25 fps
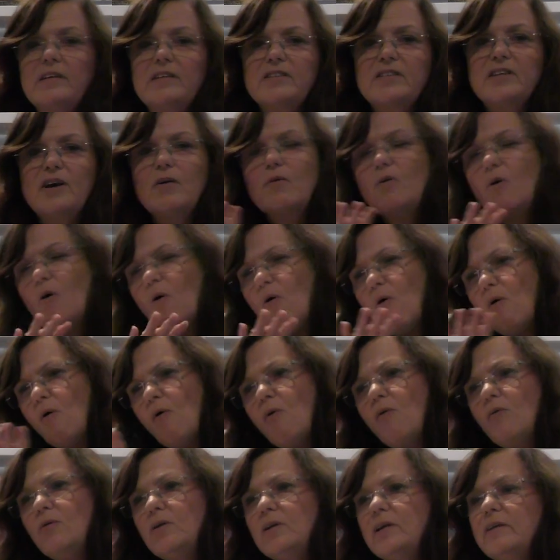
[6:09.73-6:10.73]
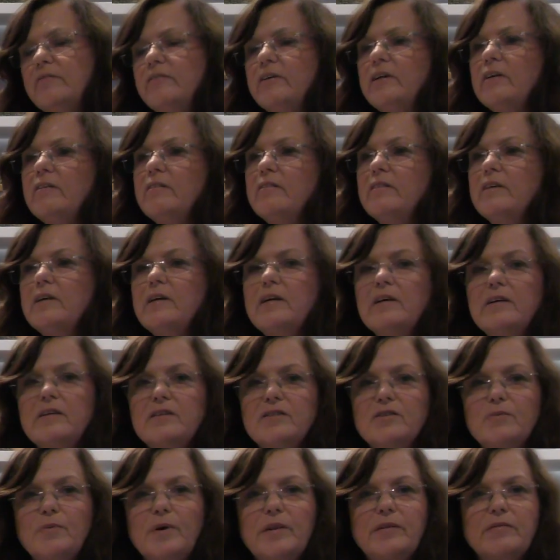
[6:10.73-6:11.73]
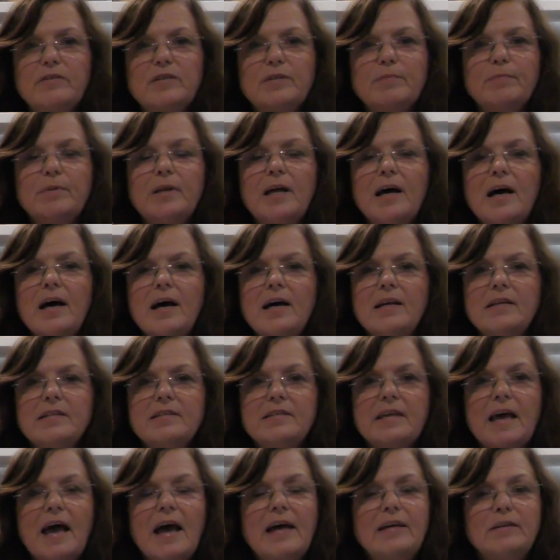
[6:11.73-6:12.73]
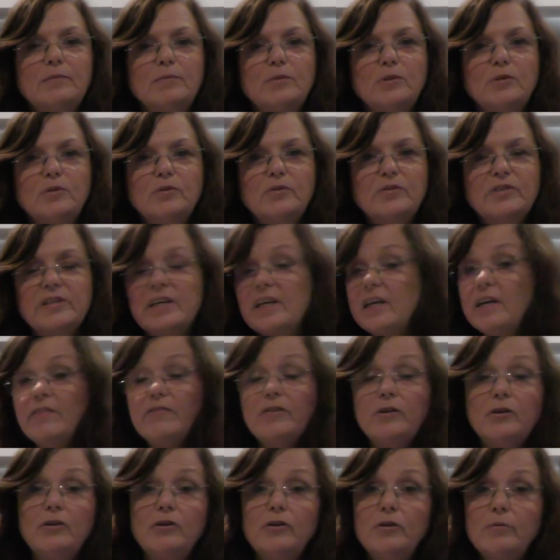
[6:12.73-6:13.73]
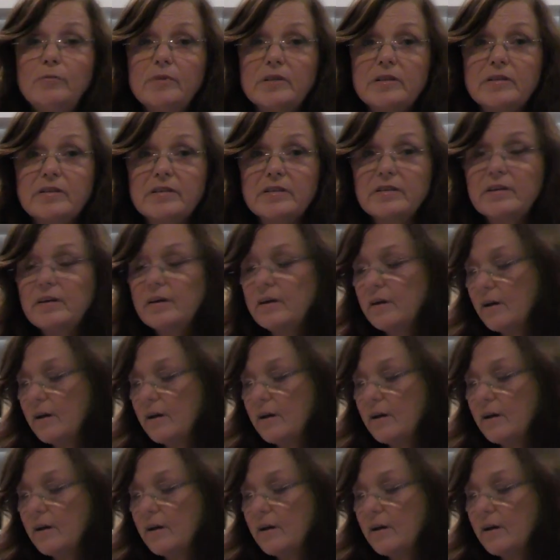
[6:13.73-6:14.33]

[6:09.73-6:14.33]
So all living things, whether it's plants, animals, even humans,